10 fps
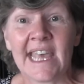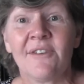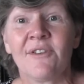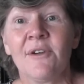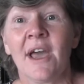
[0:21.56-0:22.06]

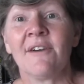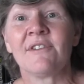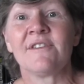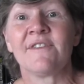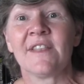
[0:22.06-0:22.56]
If you
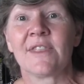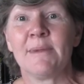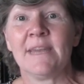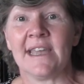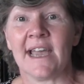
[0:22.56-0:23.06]
haven't filled them
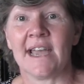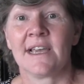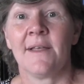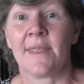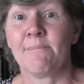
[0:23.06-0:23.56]
in yet,
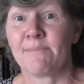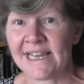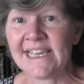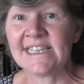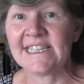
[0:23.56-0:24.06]
then
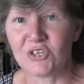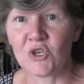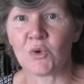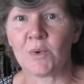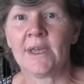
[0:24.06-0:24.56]
please
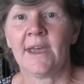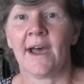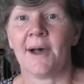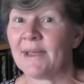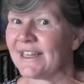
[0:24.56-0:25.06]
do.
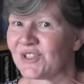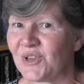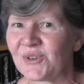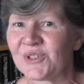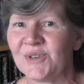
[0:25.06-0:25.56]
It's
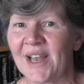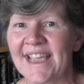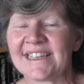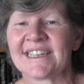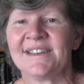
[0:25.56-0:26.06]
not too
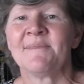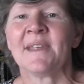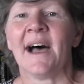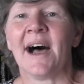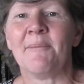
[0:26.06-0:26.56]
late.
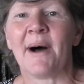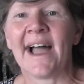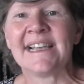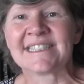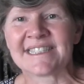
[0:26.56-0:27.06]

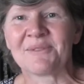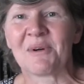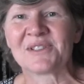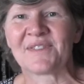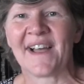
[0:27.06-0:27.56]
I still
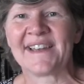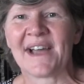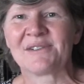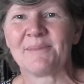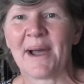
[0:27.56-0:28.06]
want to find
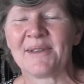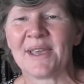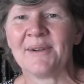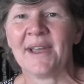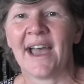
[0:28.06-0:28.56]
out about
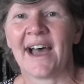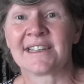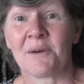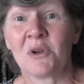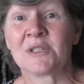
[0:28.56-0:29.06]
you,
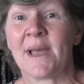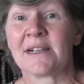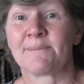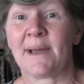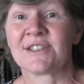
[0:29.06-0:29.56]
and I want to be
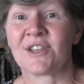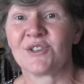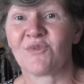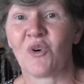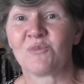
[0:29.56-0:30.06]
able to pass
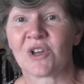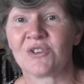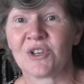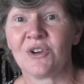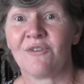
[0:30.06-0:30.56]
those forms
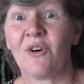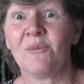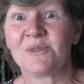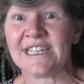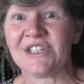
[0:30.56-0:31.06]
on to your
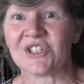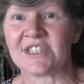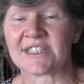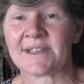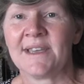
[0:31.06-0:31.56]
form
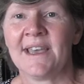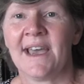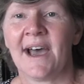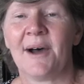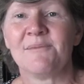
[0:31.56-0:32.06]
teachers
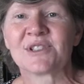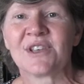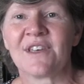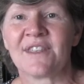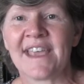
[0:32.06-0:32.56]

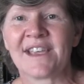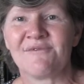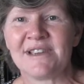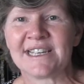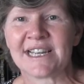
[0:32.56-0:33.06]
so that they
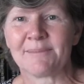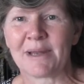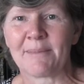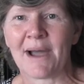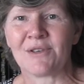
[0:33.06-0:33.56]
can read a little
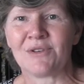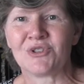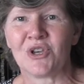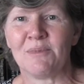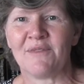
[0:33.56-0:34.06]
bit about you
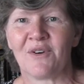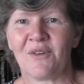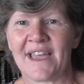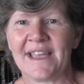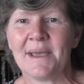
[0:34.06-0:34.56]
too
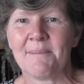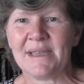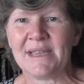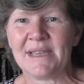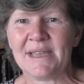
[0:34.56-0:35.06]
before they
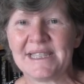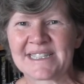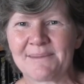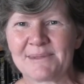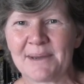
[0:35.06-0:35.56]
meet you in
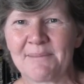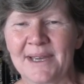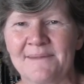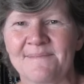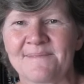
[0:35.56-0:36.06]
September.